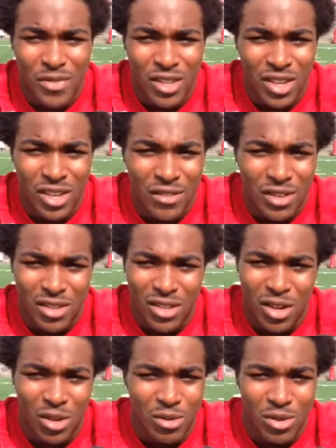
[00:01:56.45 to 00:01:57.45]
You know, even
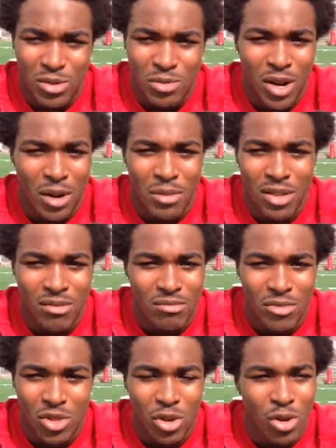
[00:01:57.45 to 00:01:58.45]
though it was probably
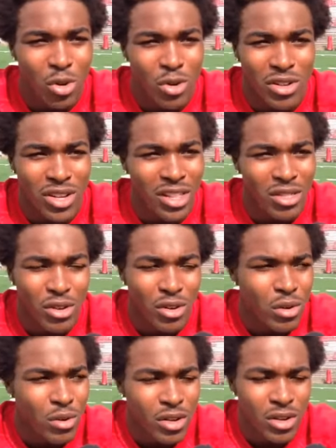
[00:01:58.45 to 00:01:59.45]
third quarter, late third
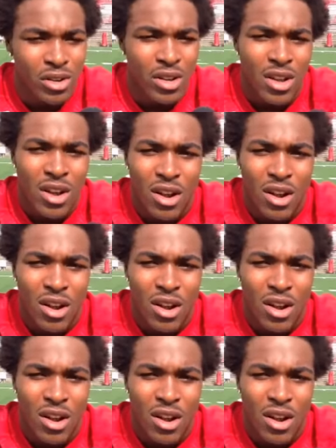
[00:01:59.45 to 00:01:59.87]
quarter,